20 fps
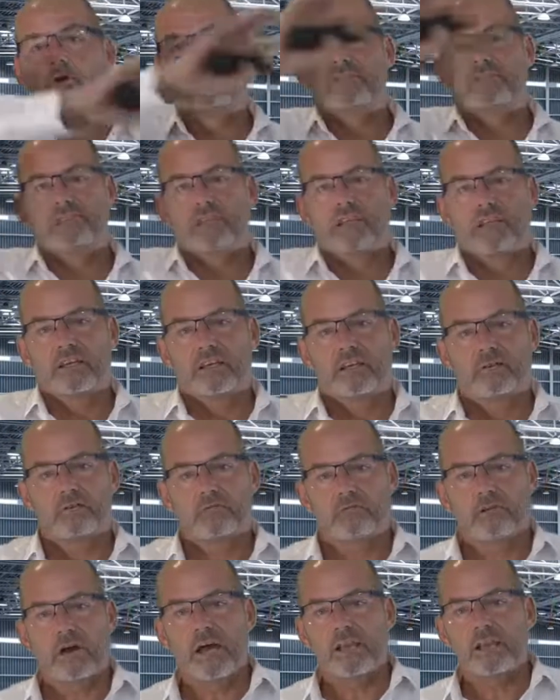standard
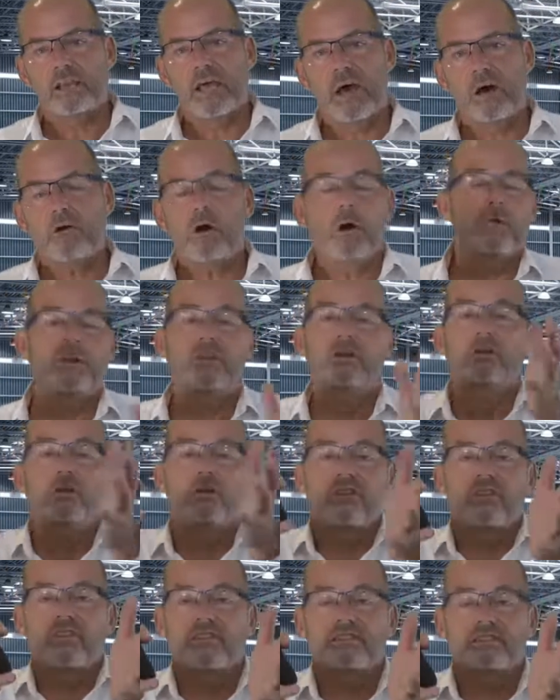right now, I mean, all
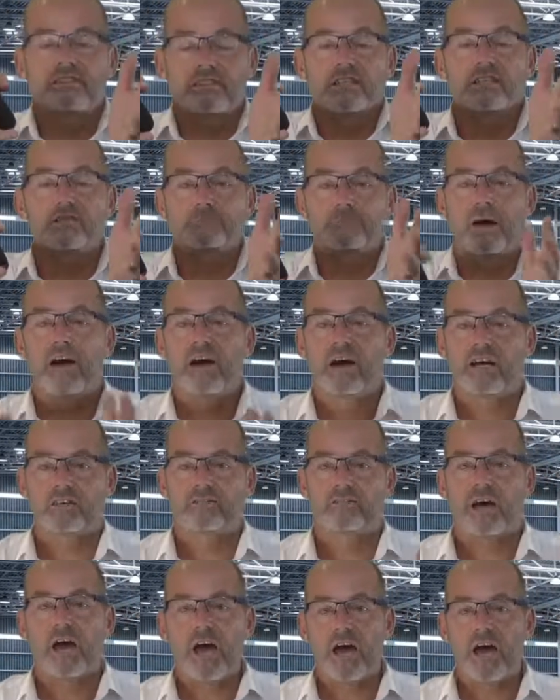of this is part
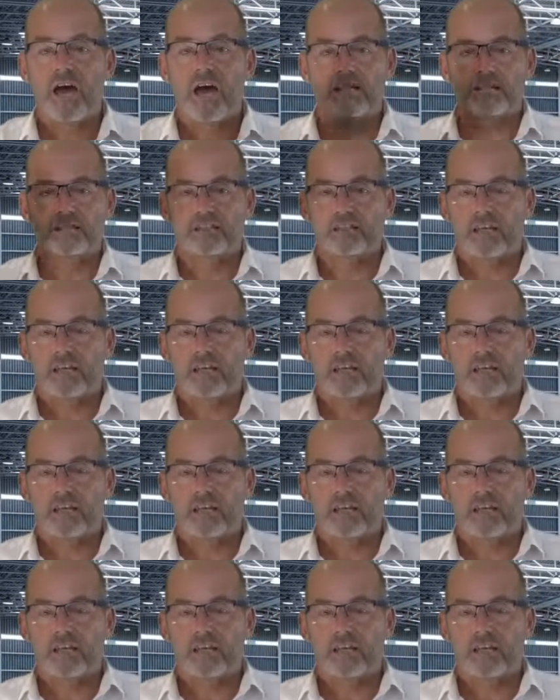of ART.